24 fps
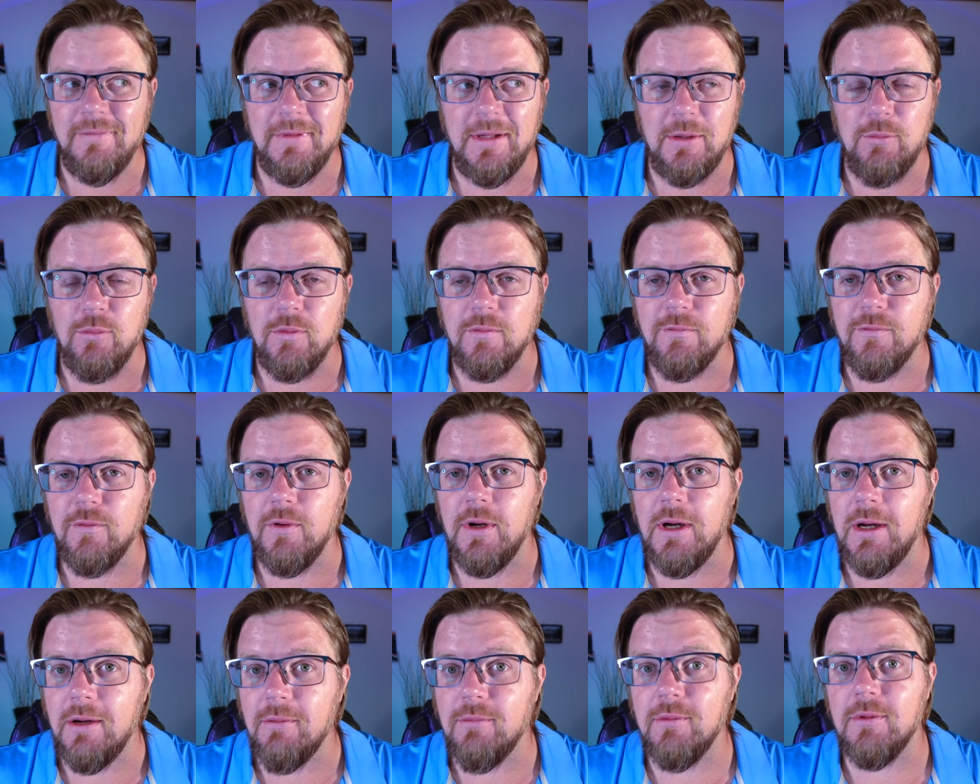that will
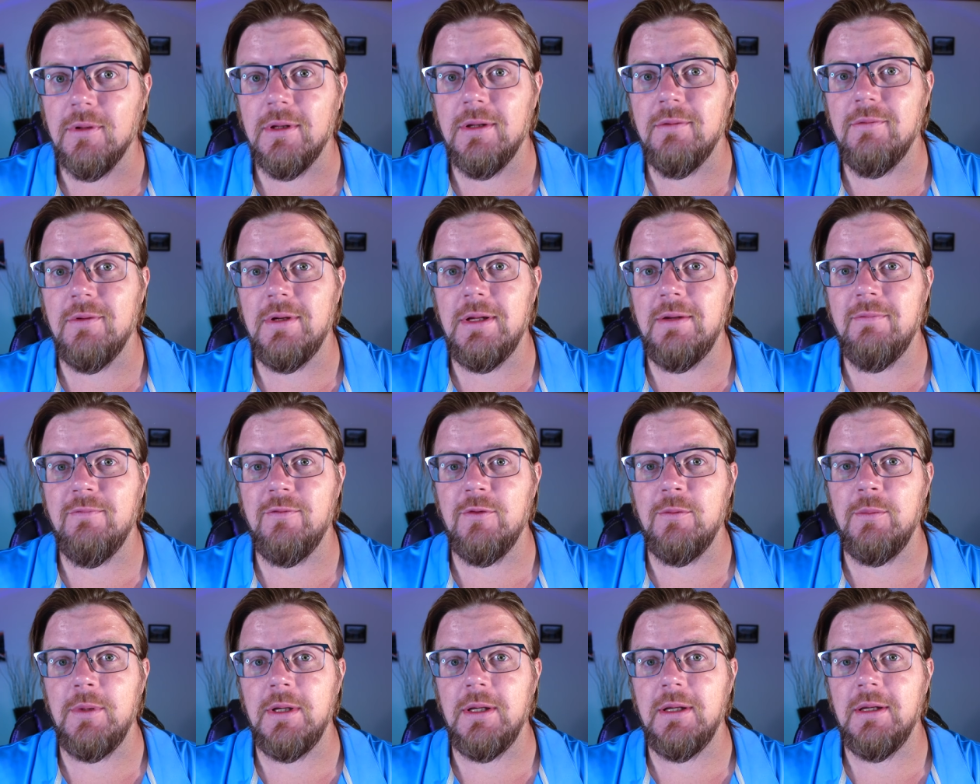forever live in
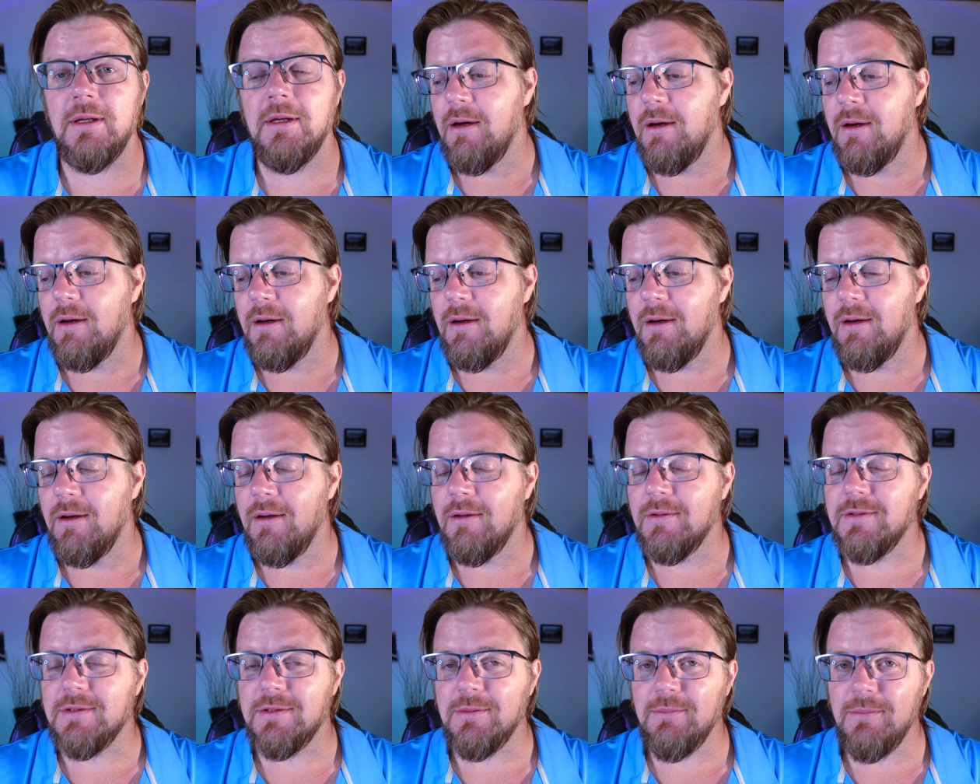infamy.
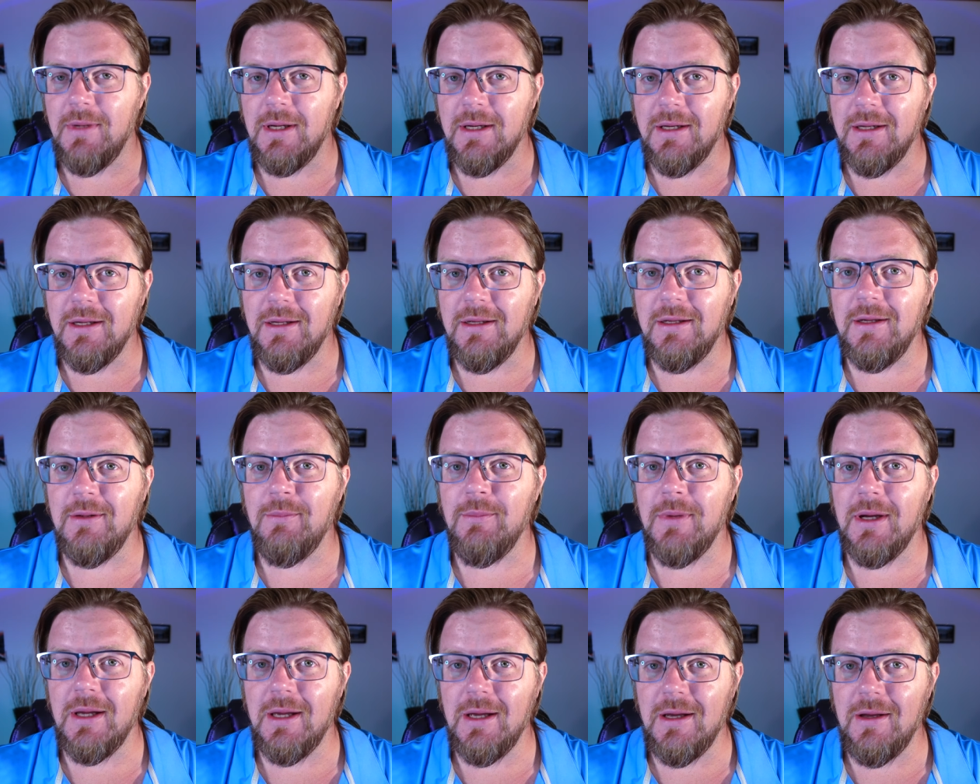Uh, somebody in
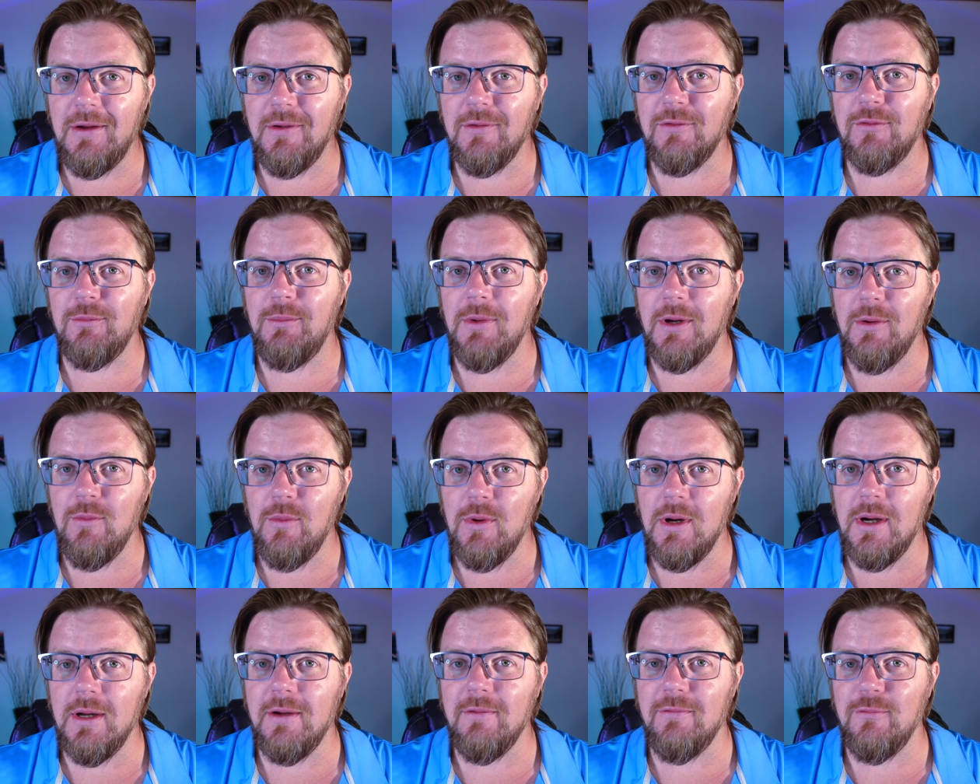my house, my
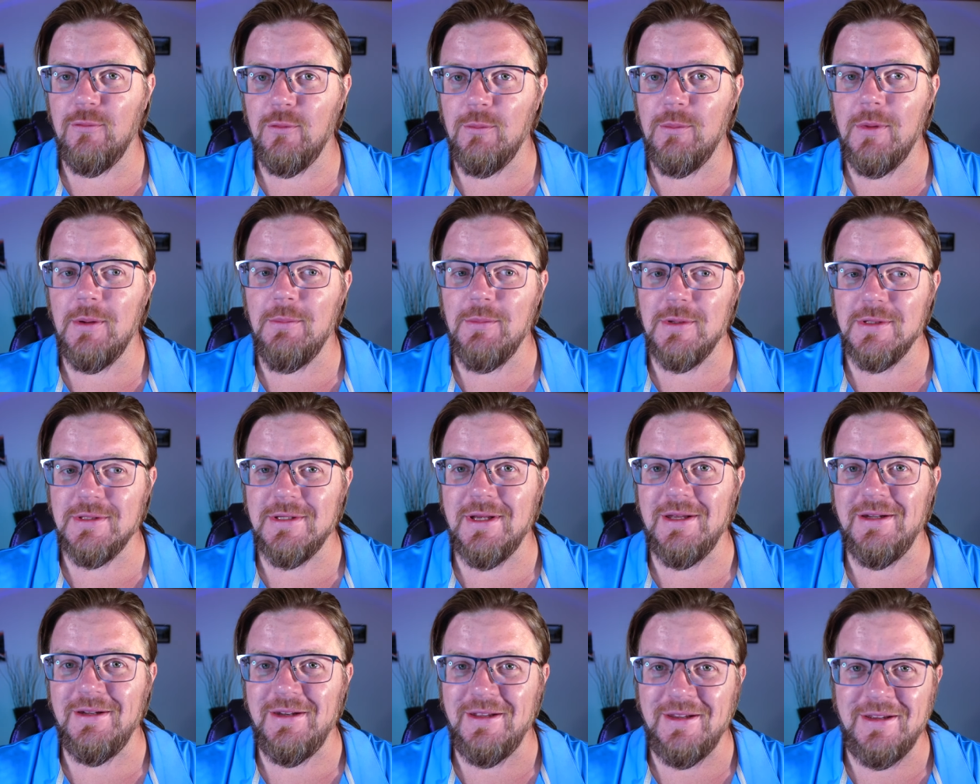wife, remembers
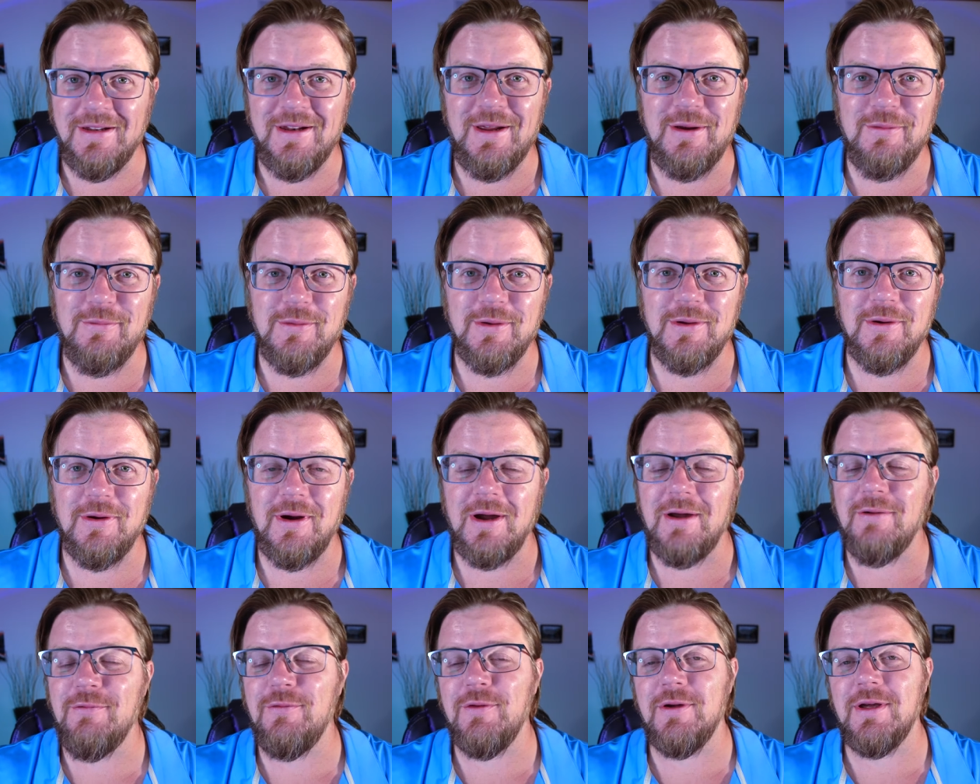that date every year.
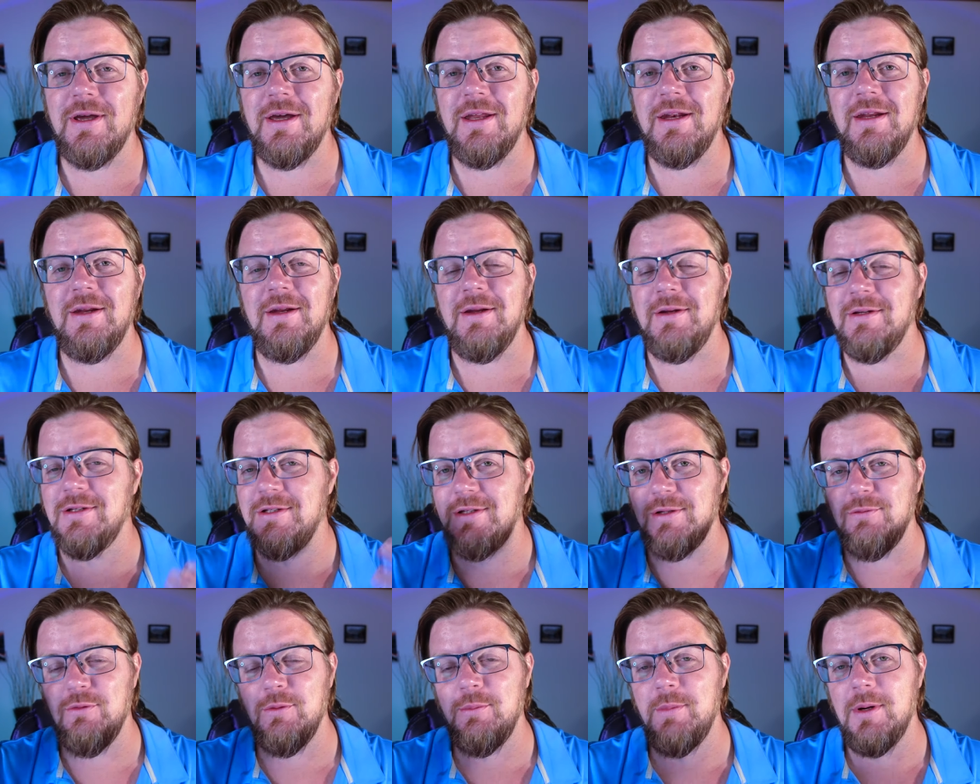I forget it, and
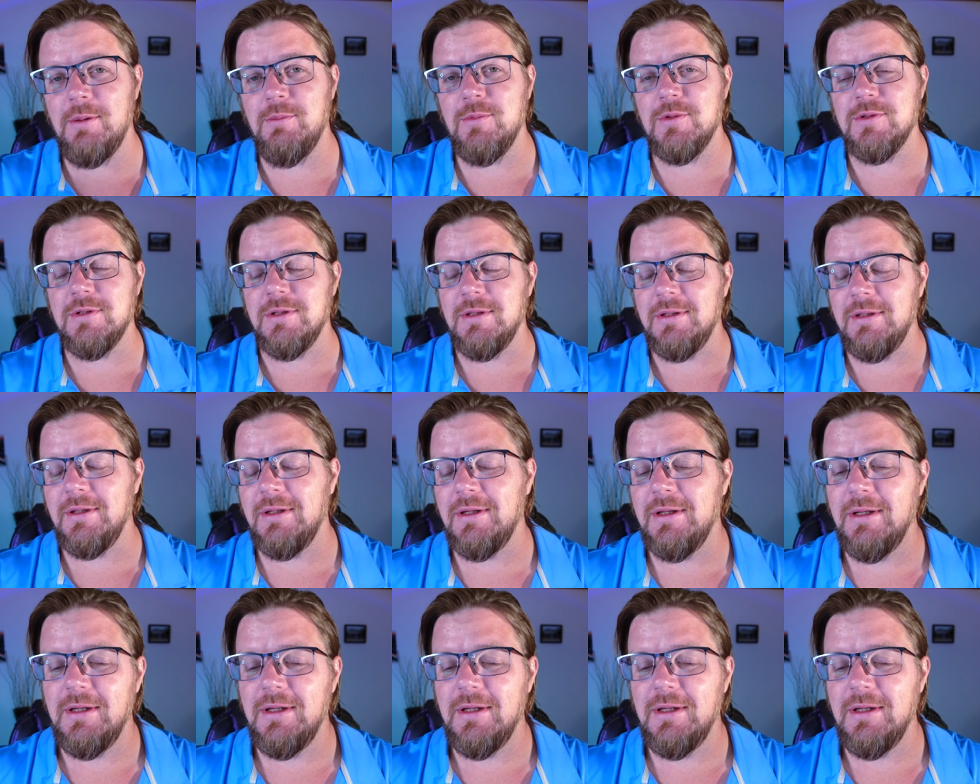she remembers it.